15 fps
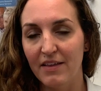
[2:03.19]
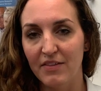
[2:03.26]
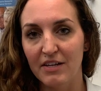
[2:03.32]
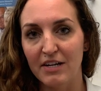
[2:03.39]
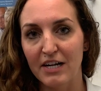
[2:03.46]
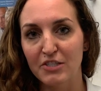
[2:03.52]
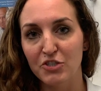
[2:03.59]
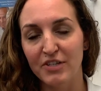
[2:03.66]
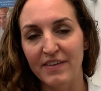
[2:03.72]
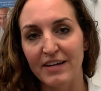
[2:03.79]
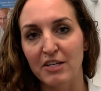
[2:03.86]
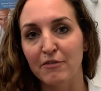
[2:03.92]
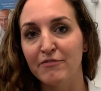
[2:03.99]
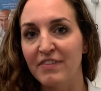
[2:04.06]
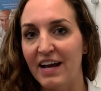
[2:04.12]
the country that
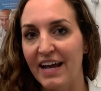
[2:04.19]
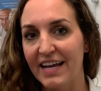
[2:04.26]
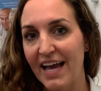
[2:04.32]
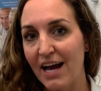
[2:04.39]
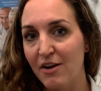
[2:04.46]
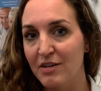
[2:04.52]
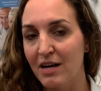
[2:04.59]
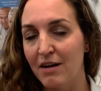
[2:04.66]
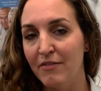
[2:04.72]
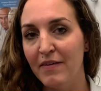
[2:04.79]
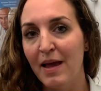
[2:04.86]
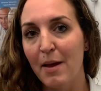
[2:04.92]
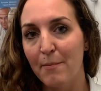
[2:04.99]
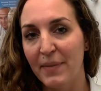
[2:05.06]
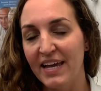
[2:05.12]
you're flying out of
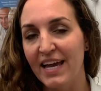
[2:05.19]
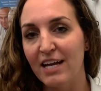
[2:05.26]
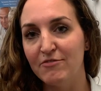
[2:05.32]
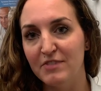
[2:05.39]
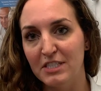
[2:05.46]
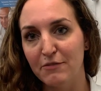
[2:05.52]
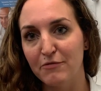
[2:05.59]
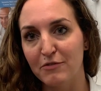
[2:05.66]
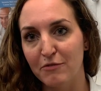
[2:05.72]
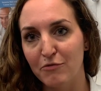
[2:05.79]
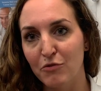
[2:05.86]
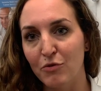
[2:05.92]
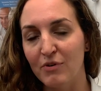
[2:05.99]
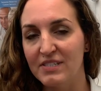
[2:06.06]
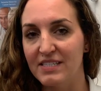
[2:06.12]
may have different
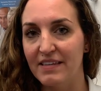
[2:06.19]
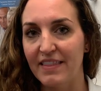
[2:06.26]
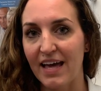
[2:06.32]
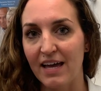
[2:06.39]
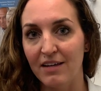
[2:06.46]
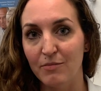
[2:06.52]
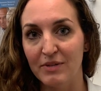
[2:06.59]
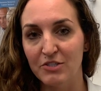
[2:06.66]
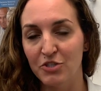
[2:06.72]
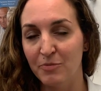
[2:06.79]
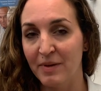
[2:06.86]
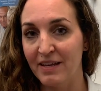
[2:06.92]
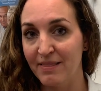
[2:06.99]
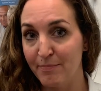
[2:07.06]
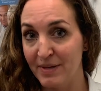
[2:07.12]
rules in that which you
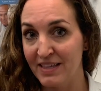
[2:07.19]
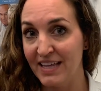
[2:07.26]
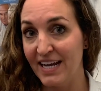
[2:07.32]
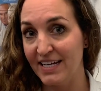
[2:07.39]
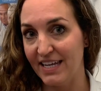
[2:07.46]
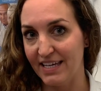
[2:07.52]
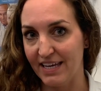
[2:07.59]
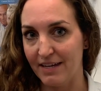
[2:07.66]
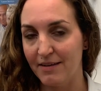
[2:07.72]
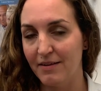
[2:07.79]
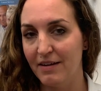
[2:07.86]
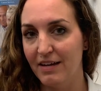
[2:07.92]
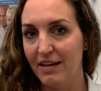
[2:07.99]
may be landing in.